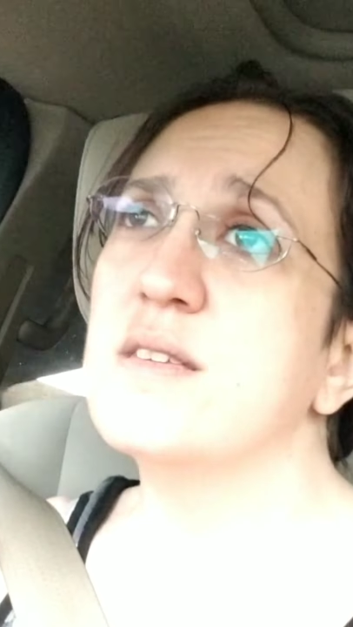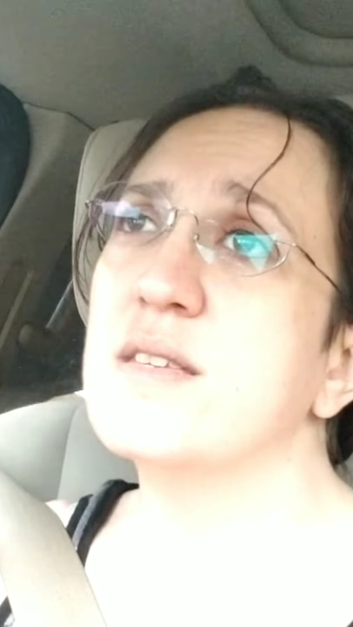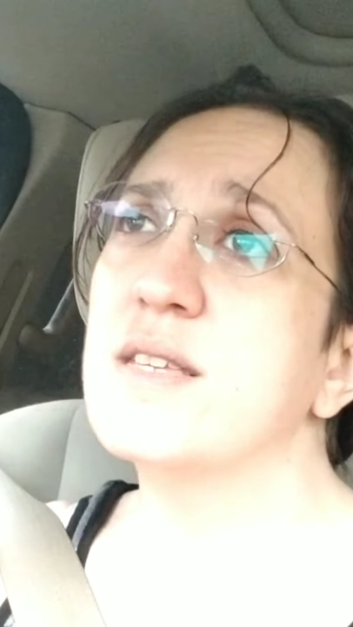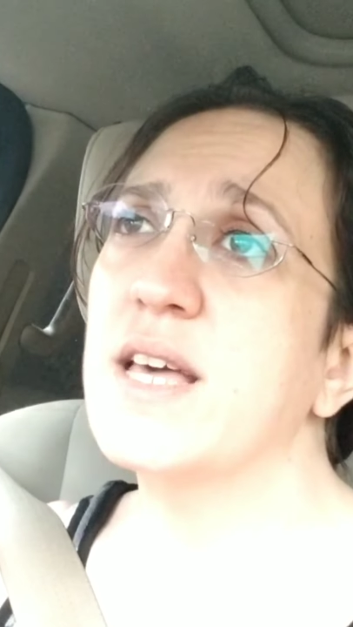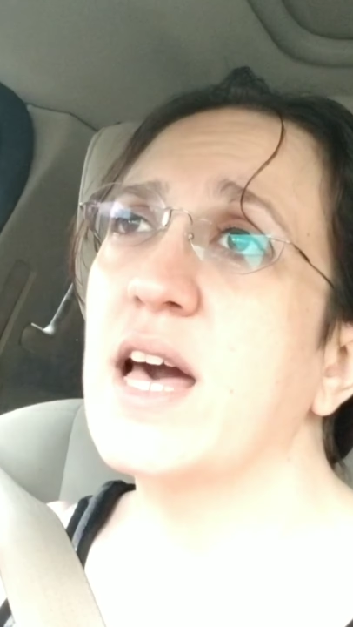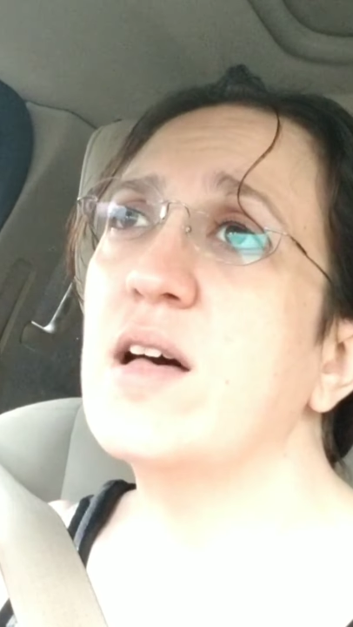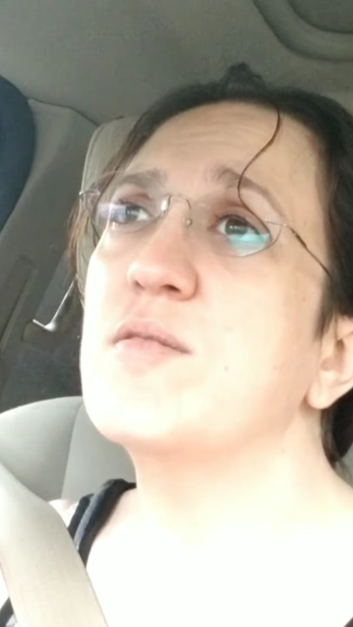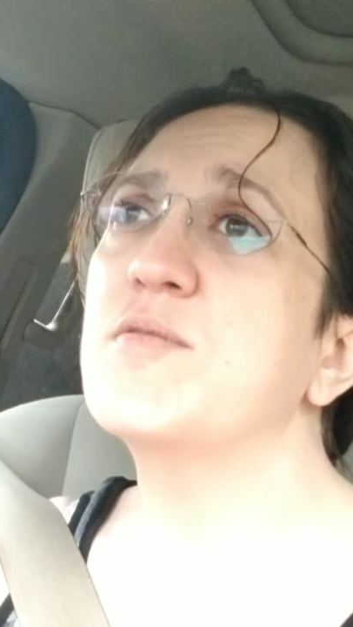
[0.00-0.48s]

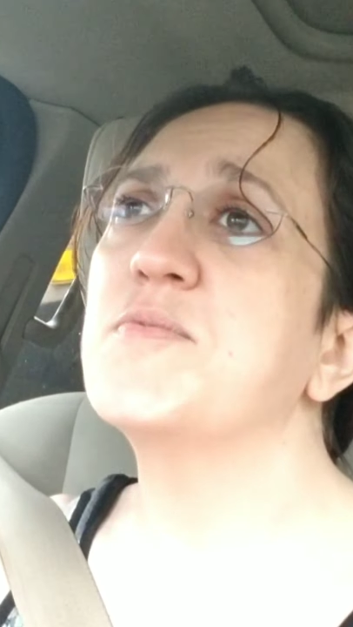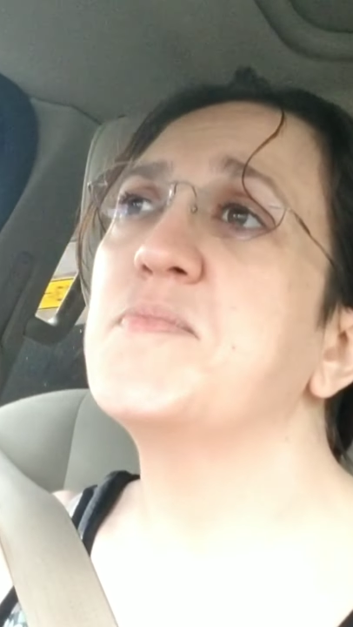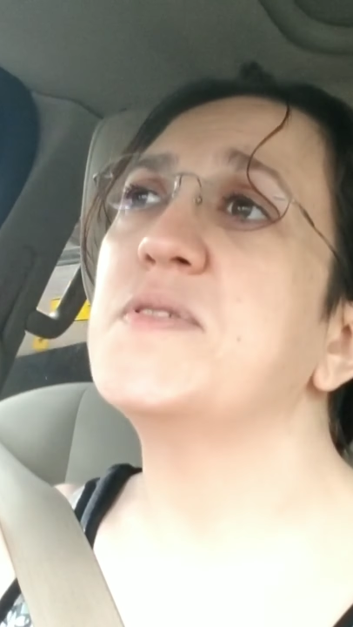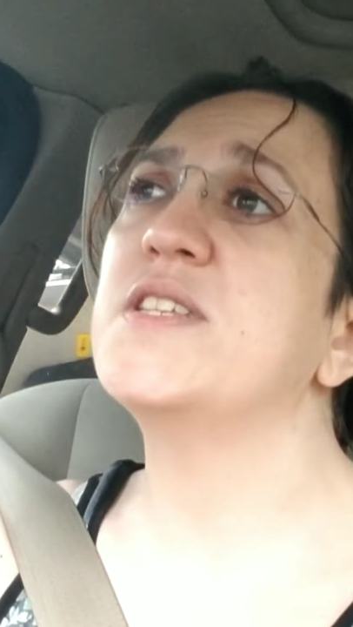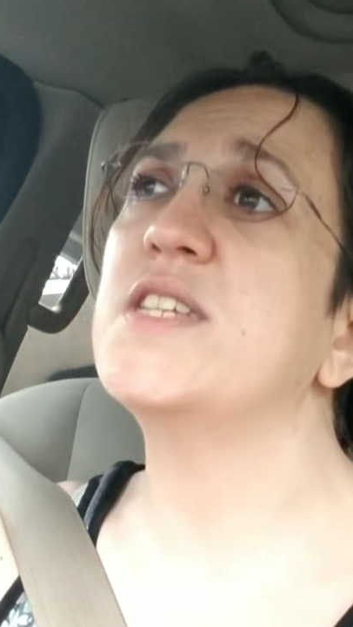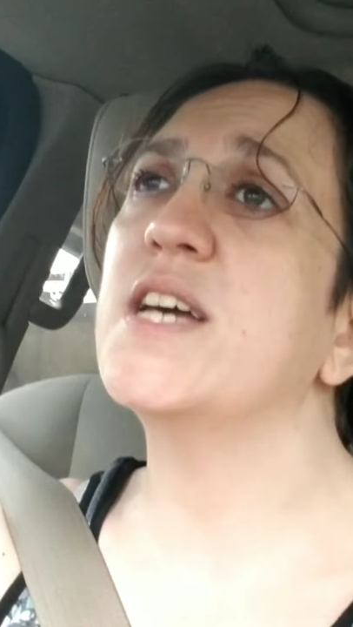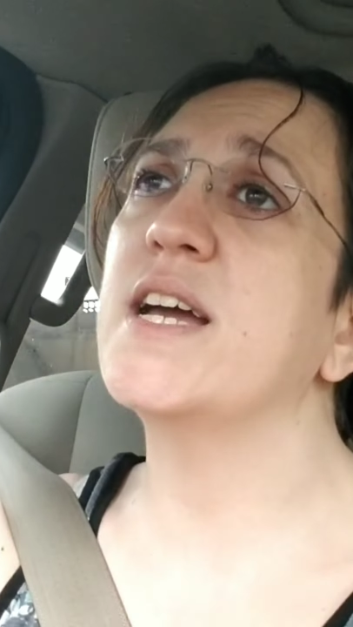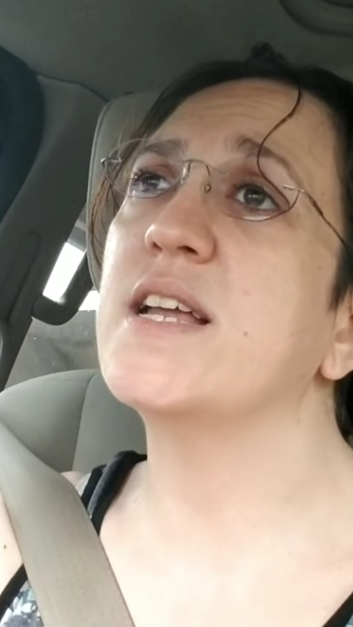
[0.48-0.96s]
scalloped
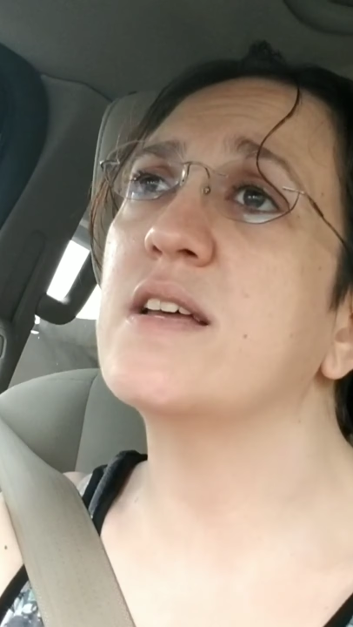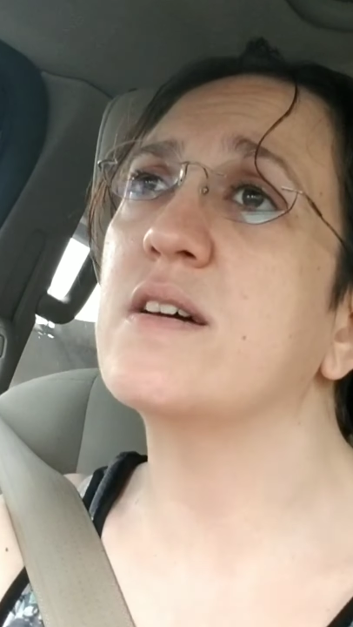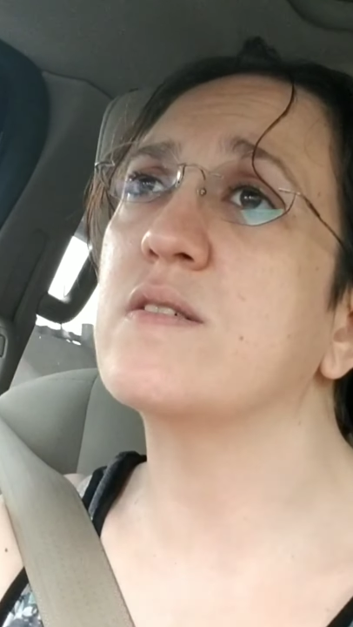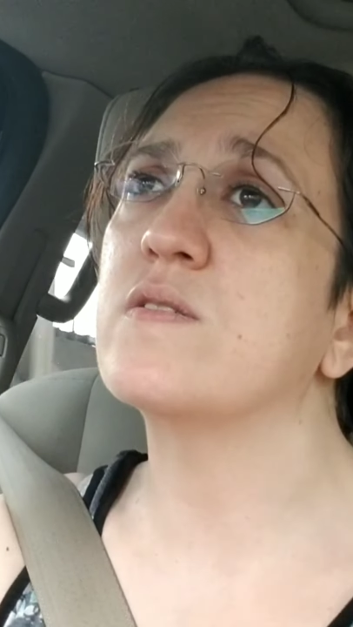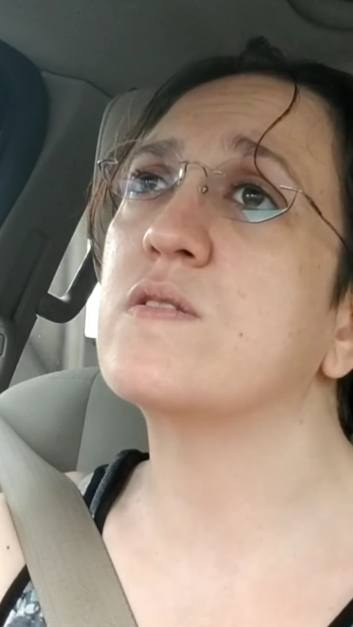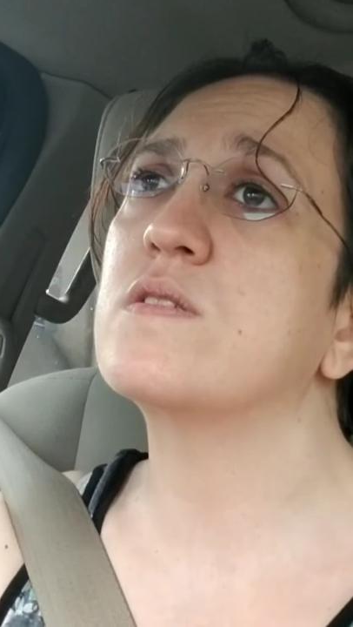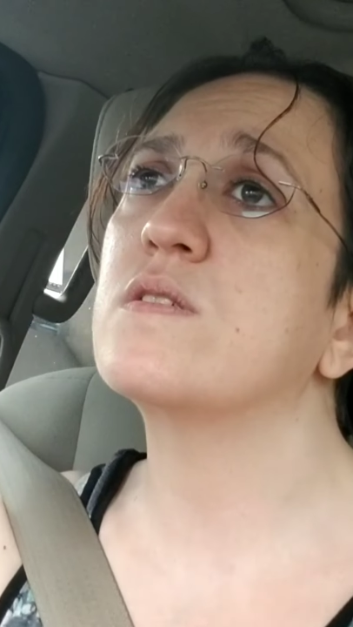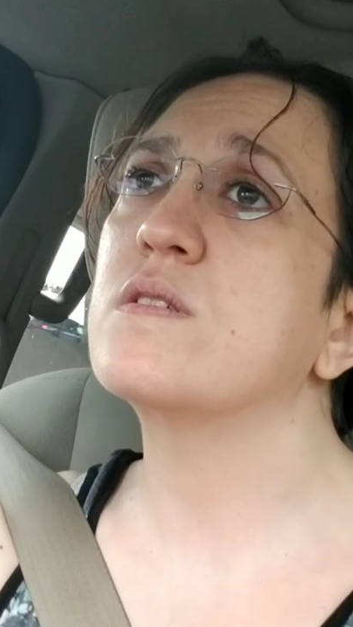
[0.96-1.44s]

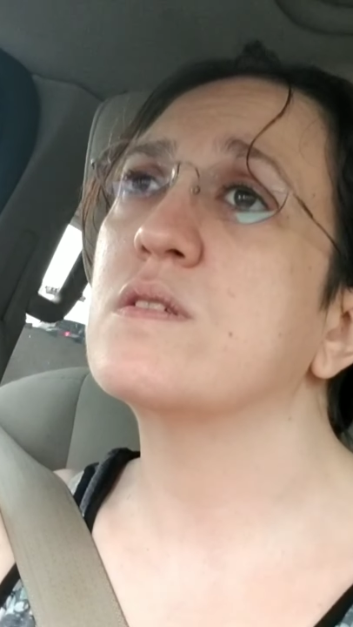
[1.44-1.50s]
potatoes,